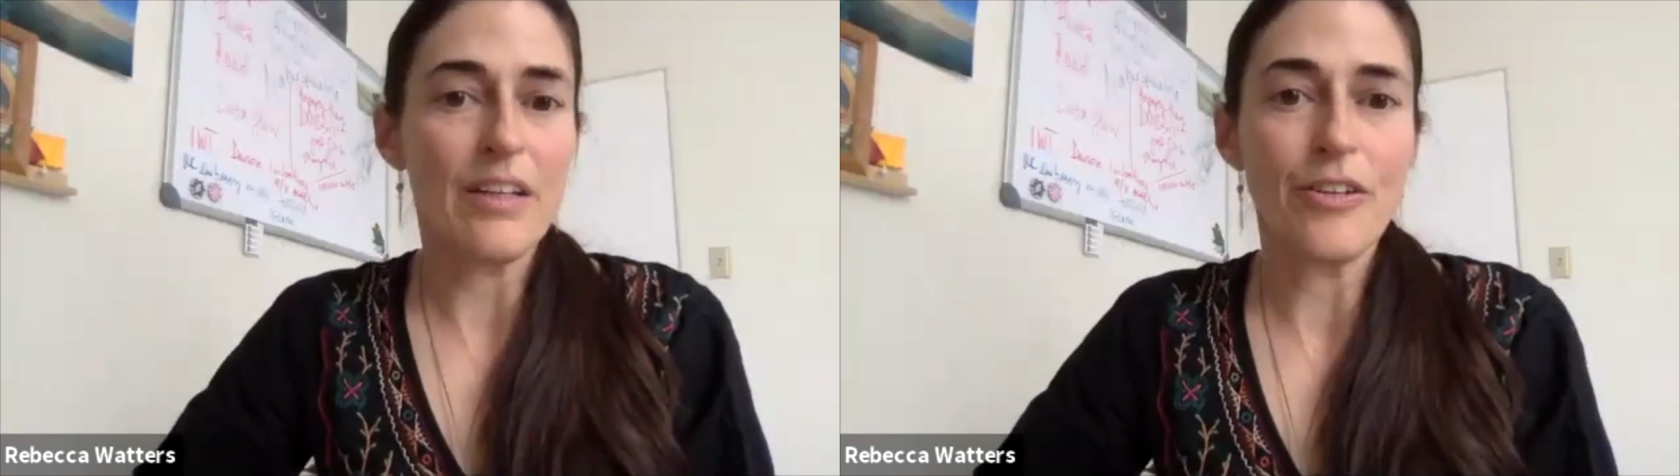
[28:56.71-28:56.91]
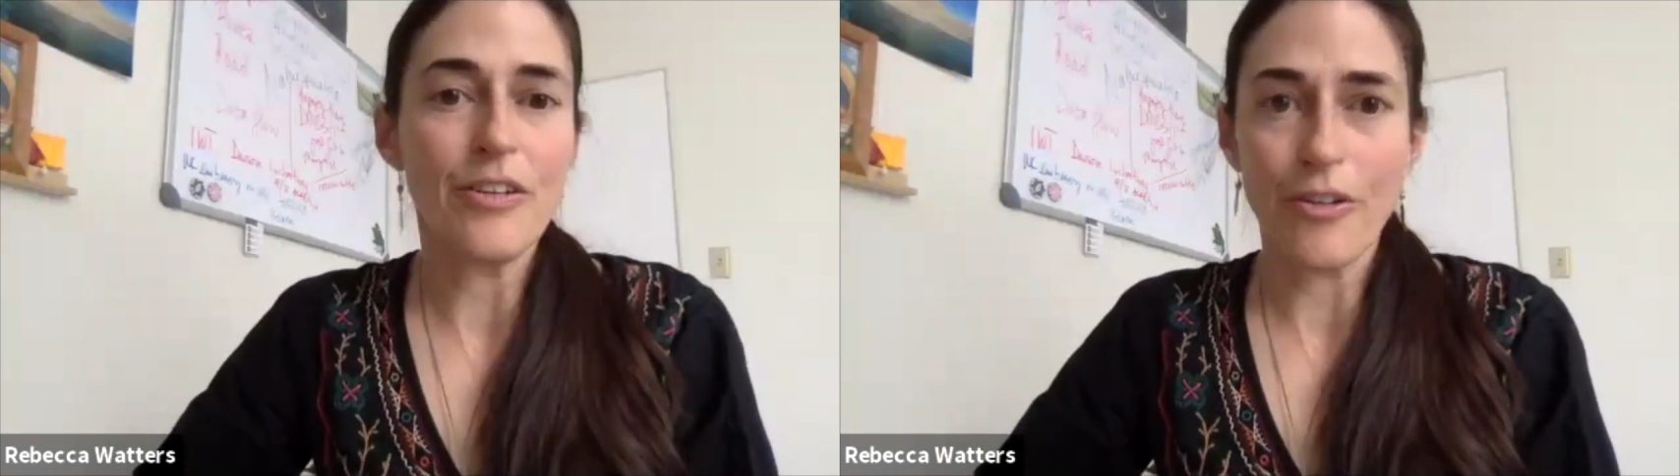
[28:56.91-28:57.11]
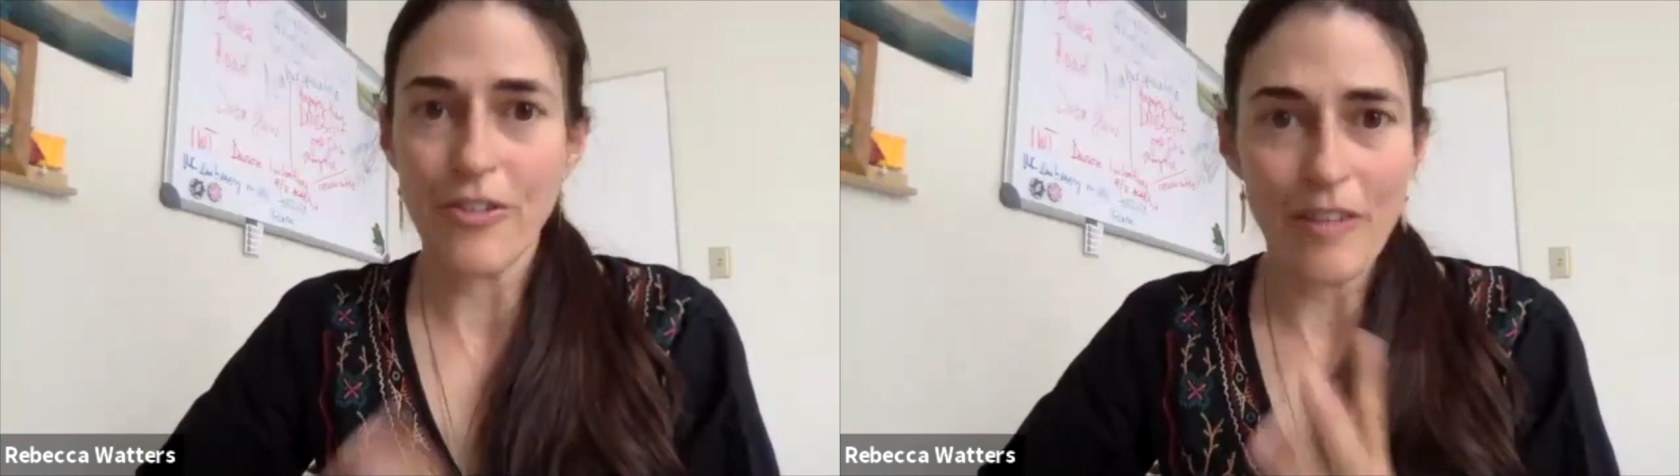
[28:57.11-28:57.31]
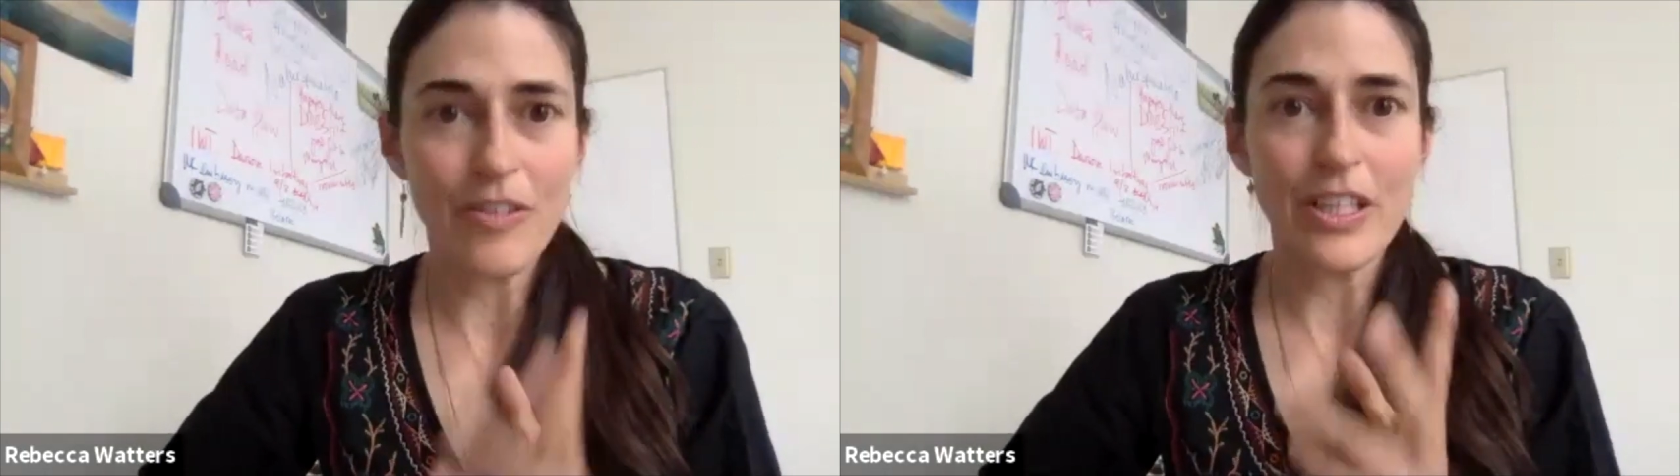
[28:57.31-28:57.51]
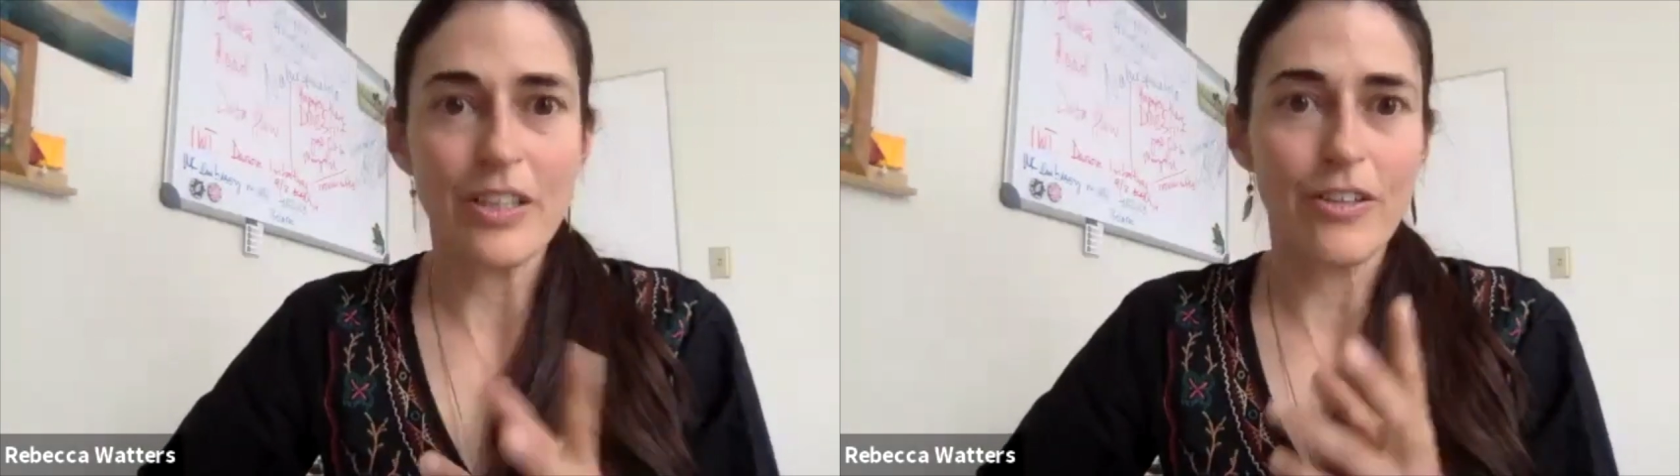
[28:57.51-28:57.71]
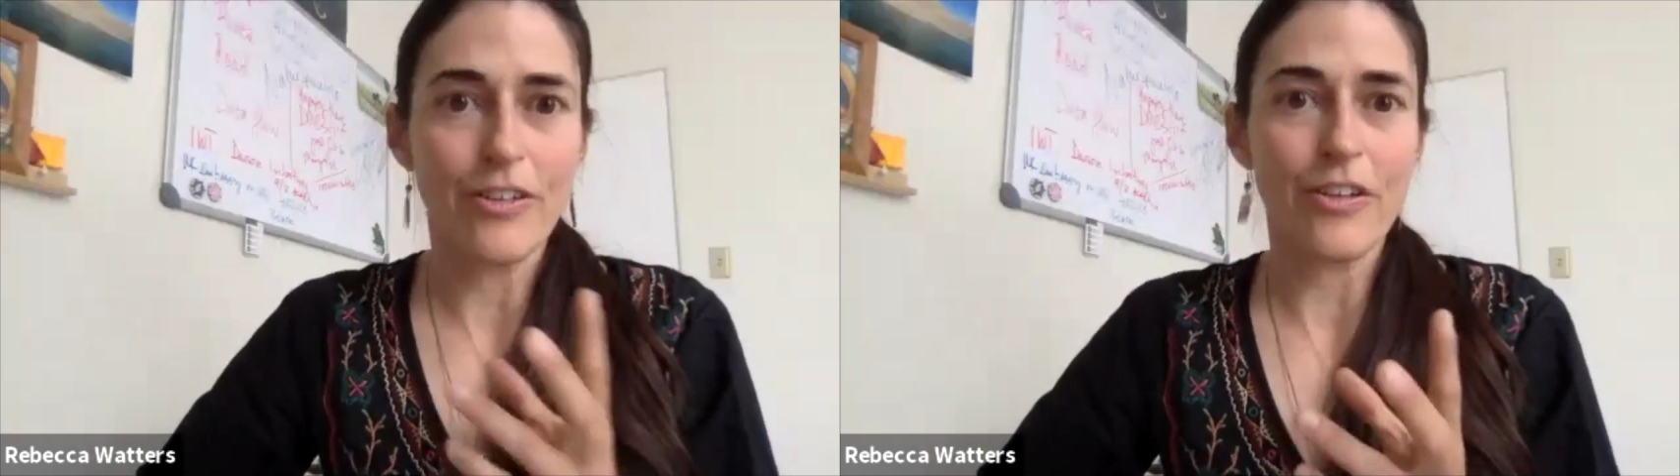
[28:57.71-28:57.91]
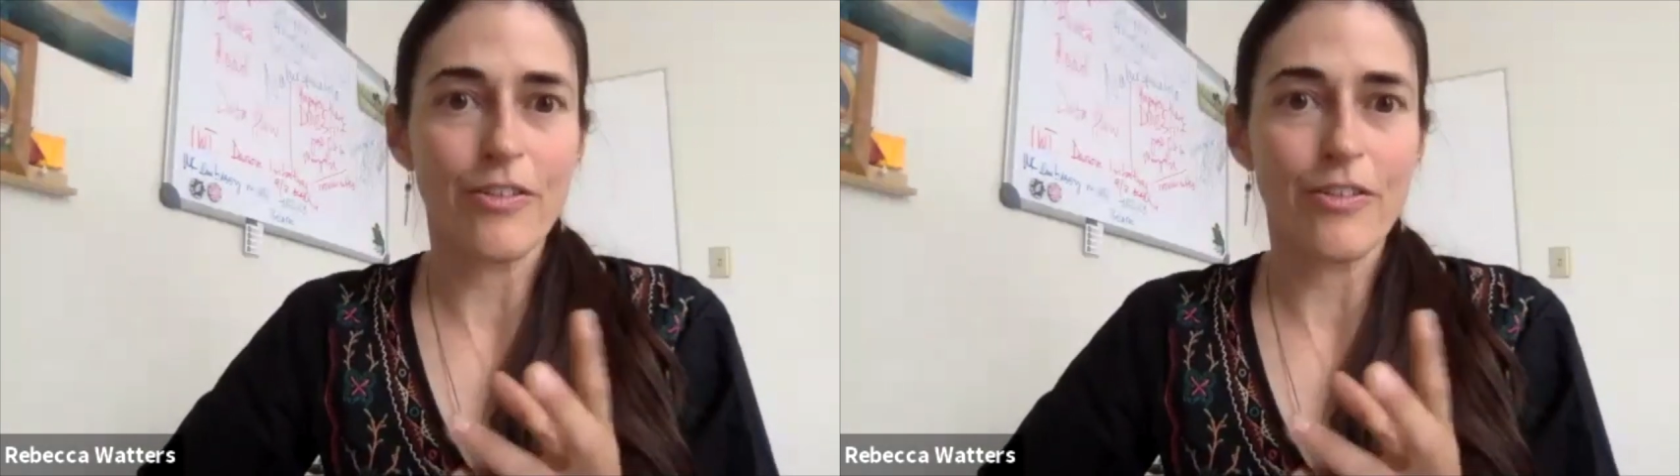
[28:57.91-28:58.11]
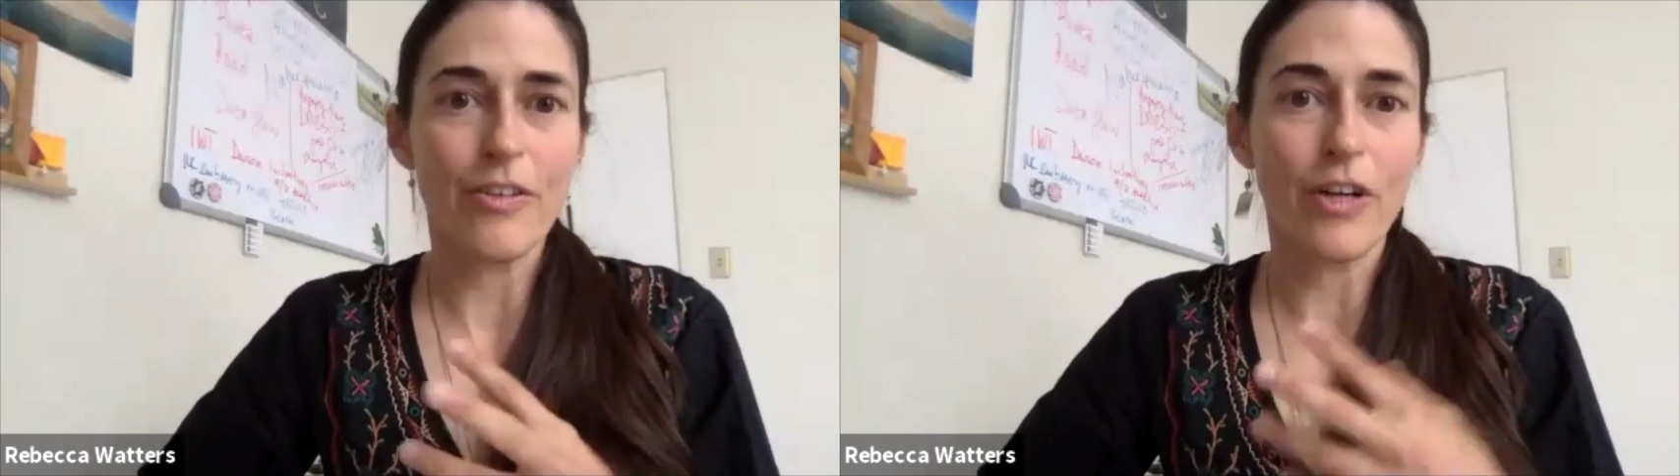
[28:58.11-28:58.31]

you know, 70 years of